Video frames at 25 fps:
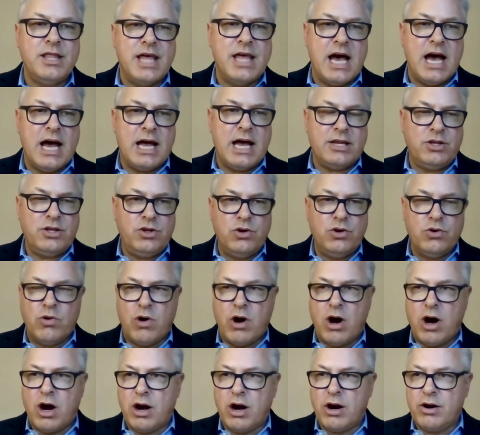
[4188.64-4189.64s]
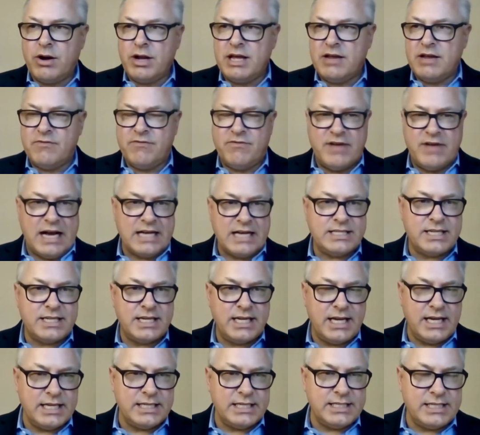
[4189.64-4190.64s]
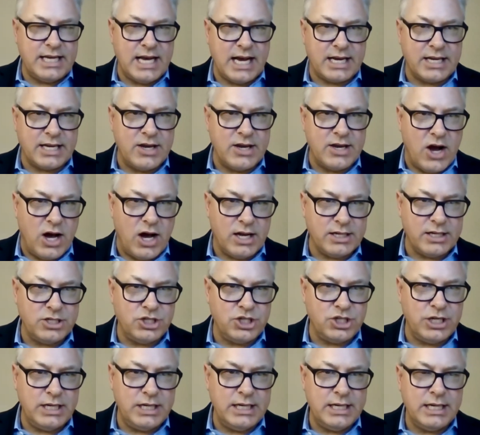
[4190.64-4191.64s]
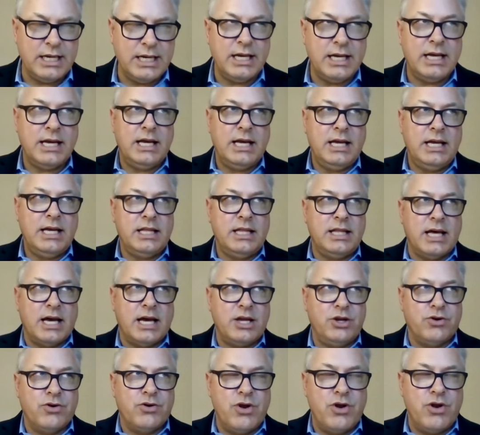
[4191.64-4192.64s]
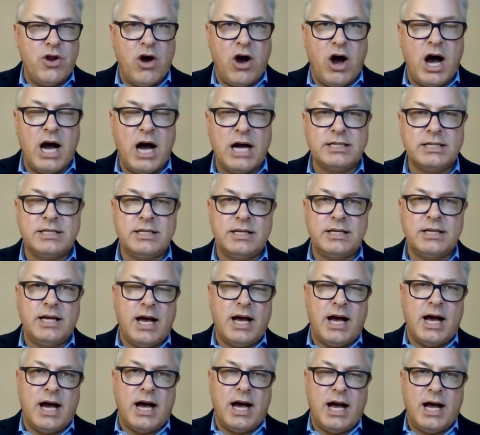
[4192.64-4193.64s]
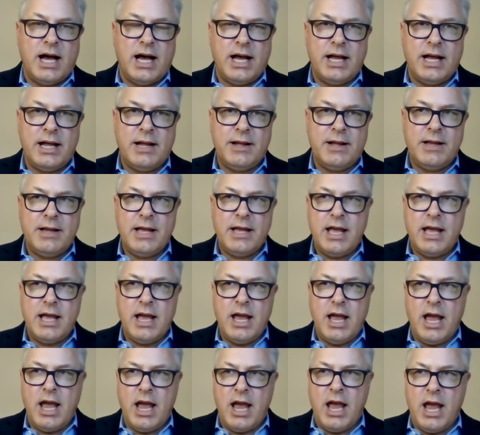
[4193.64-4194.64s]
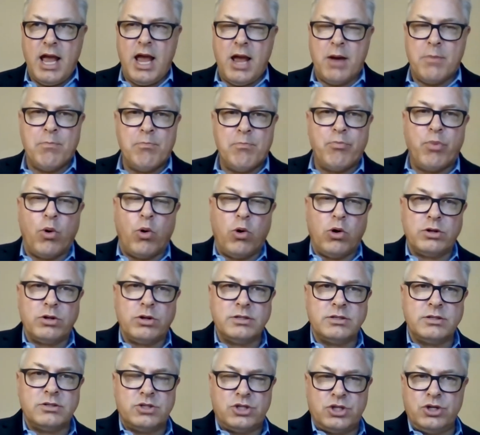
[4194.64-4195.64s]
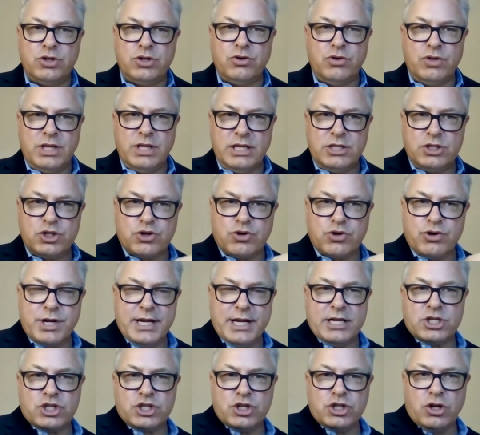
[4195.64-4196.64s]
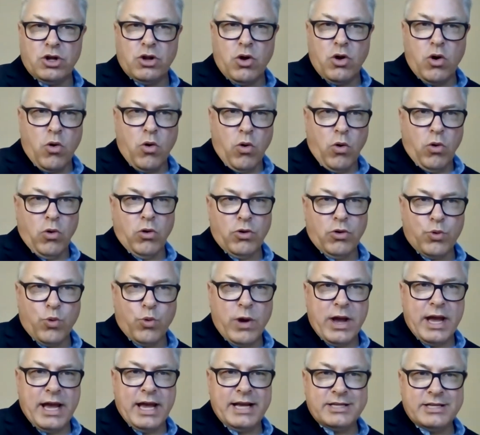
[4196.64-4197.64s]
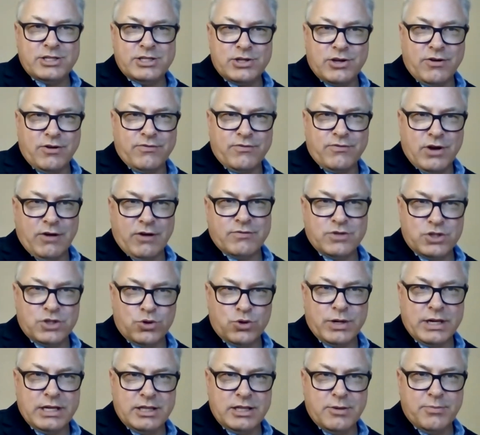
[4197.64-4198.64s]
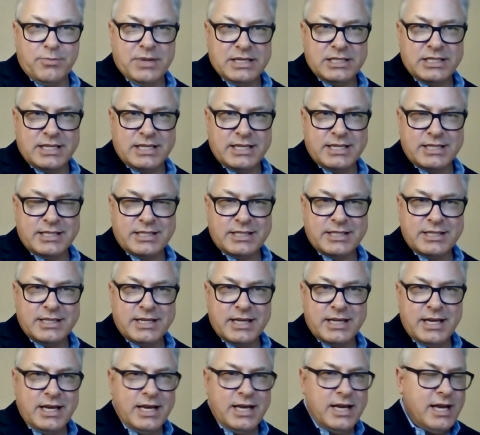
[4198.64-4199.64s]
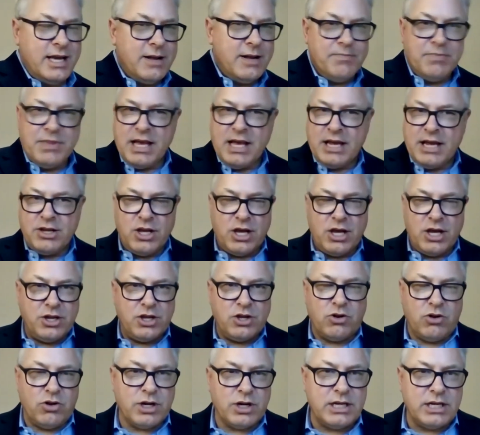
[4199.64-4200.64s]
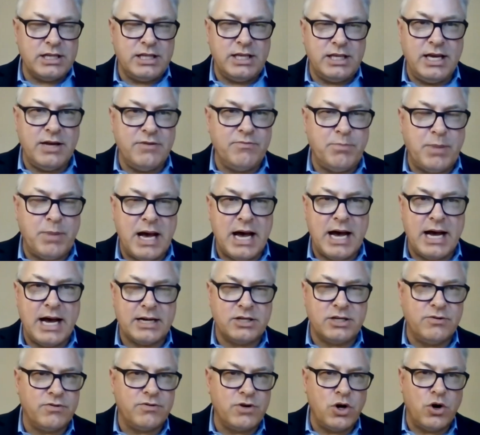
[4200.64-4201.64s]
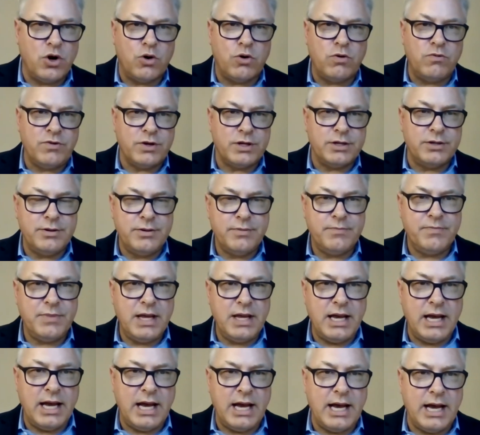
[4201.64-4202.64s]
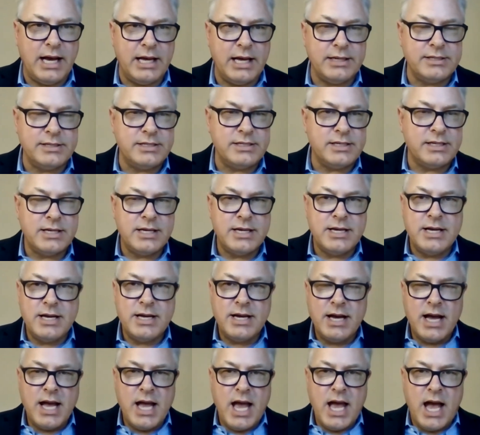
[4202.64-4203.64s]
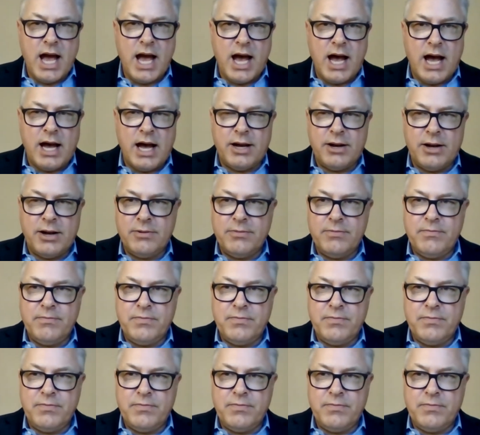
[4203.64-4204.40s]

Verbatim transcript: that you are investing in technology, that you're not uh, emboldened to the traditional old ways of, of doing the business. And, and you look at the impact of COVID and uh,